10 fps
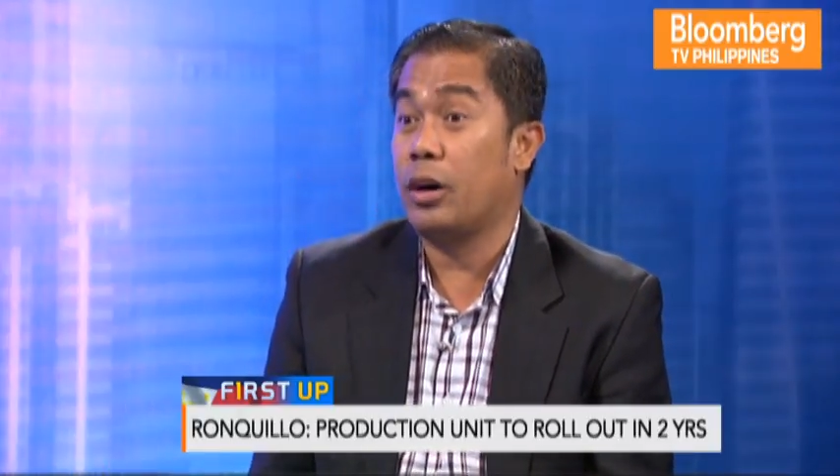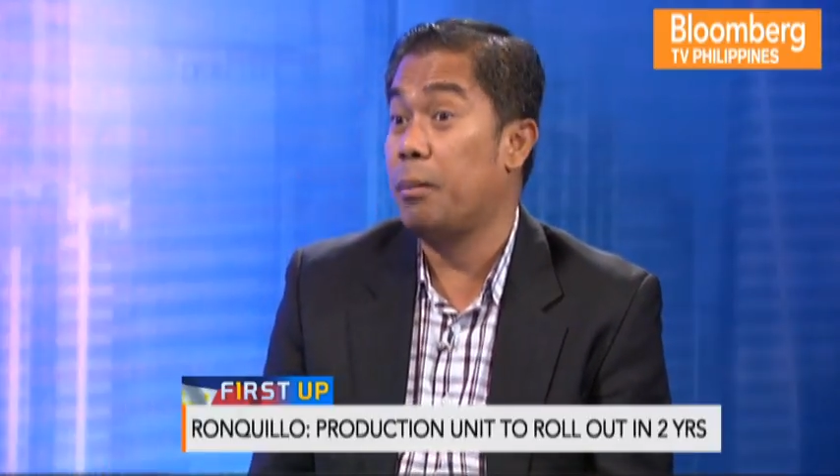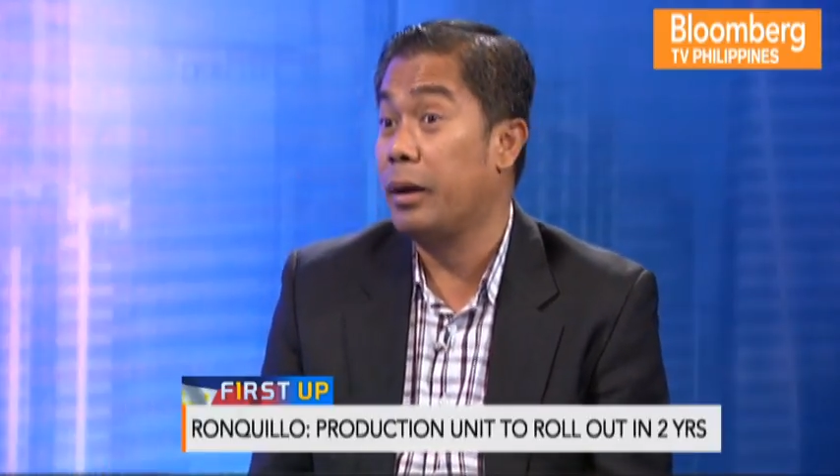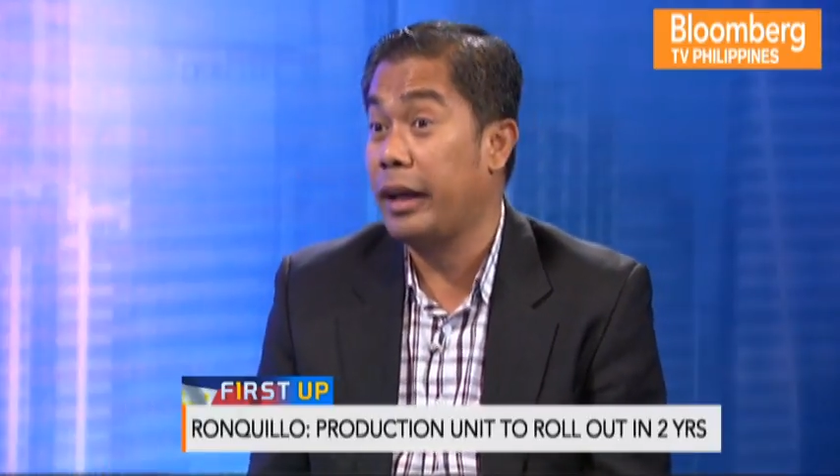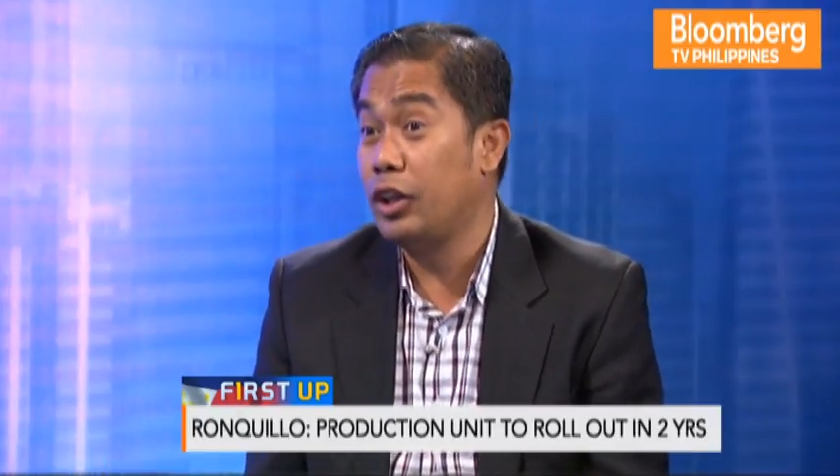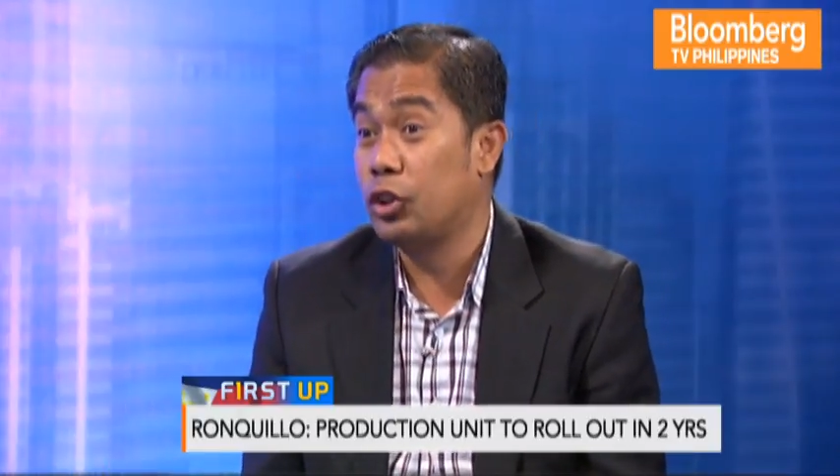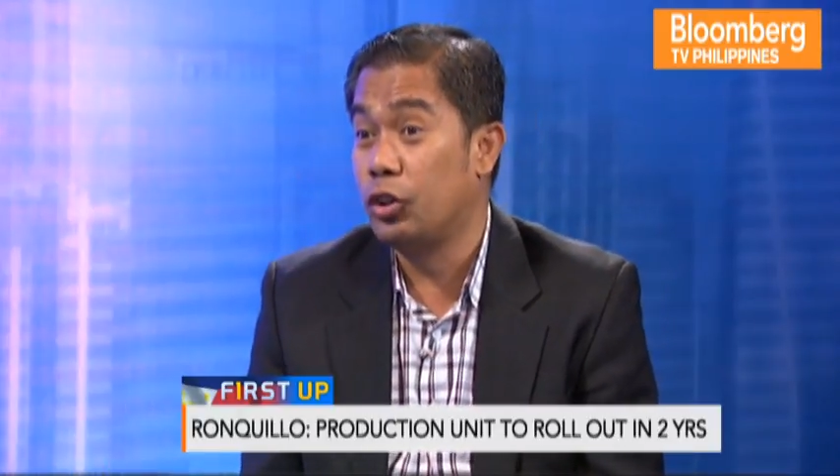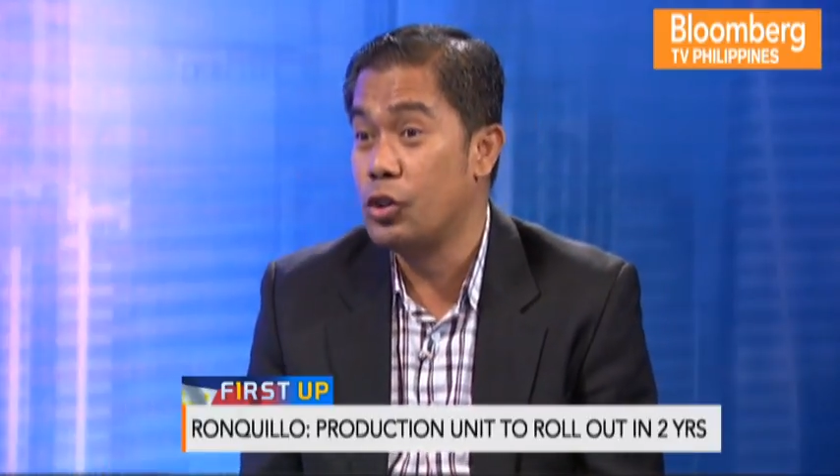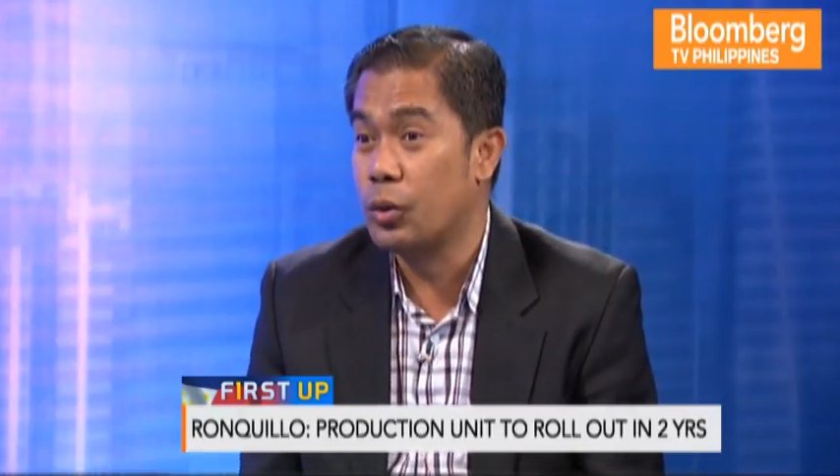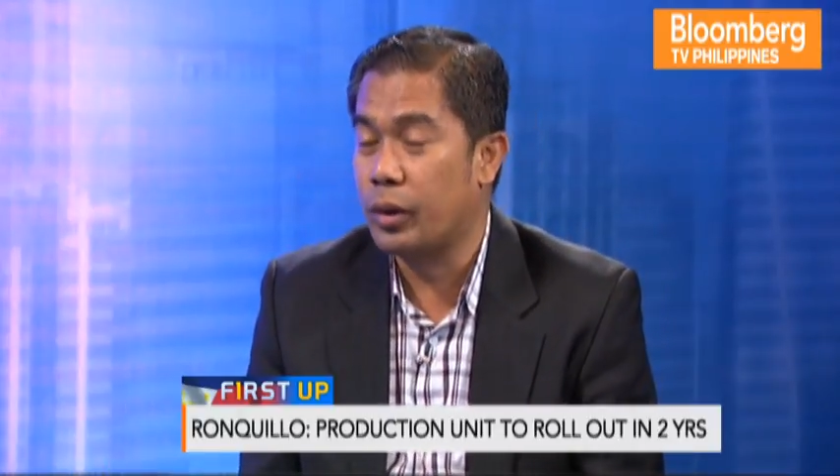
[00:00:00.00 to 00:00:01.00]

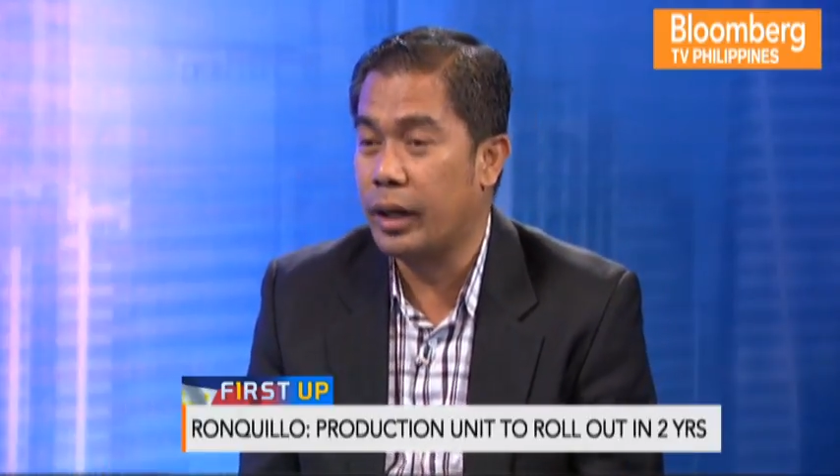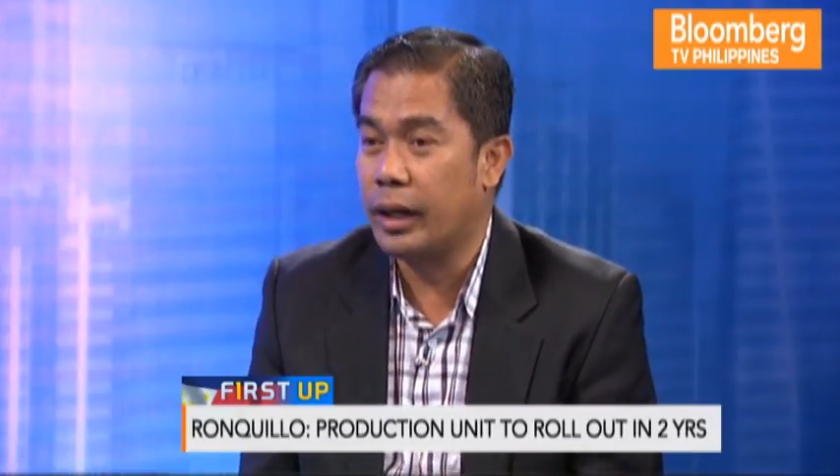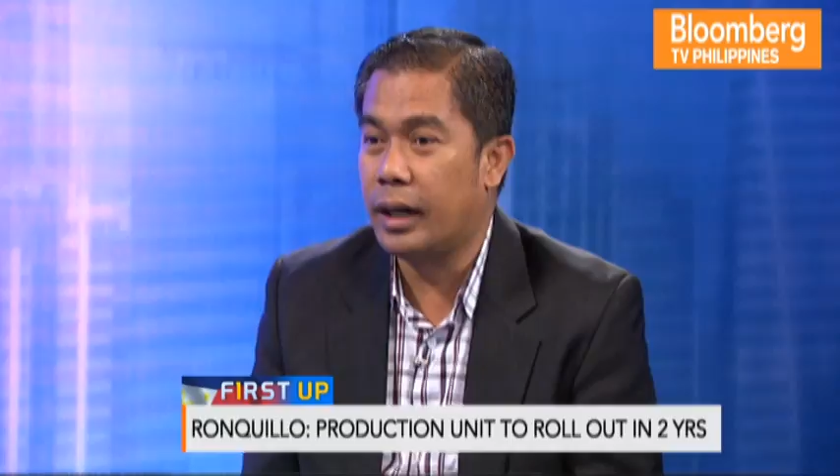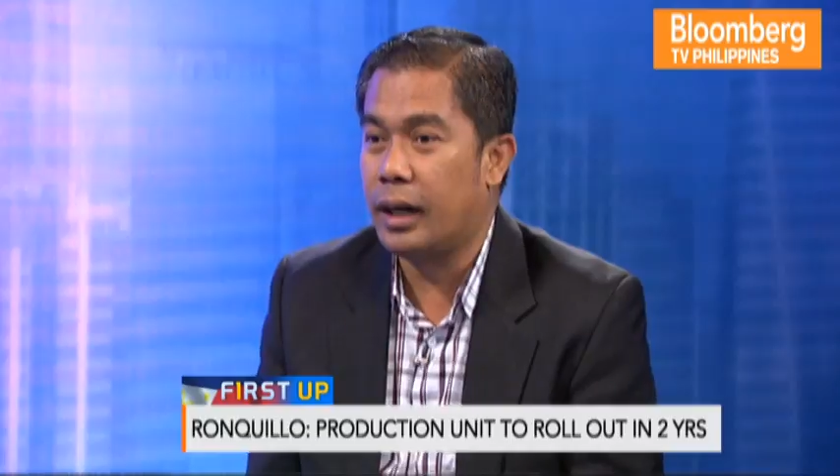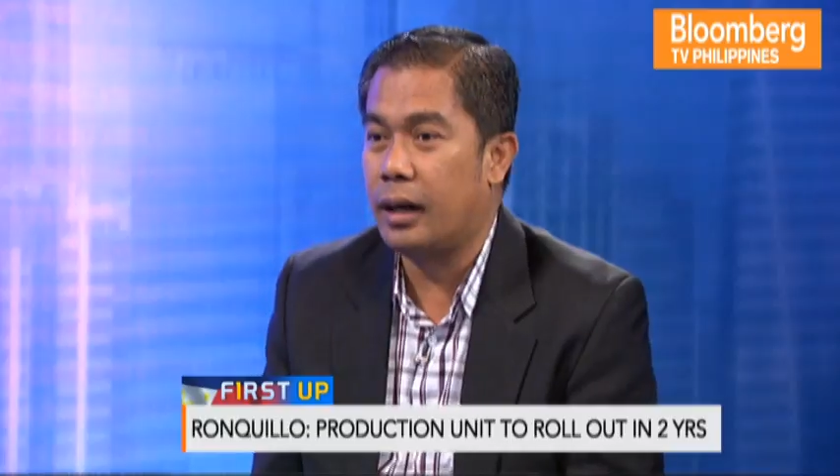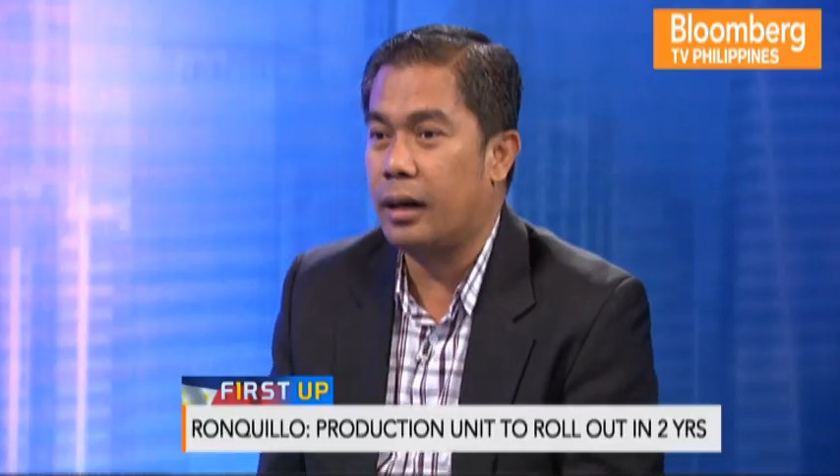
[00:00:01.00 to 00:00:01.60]
application during uh,